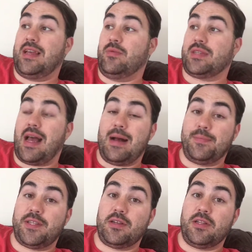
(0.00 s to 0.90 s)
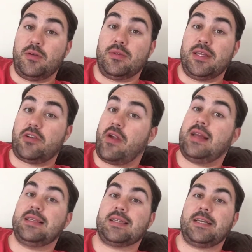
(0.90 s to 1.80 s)
It was absolutely
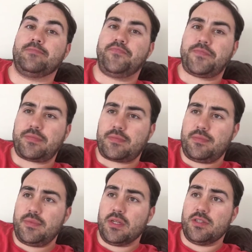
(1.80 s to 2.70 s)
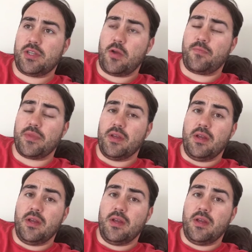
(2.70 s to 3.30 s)
crazy. So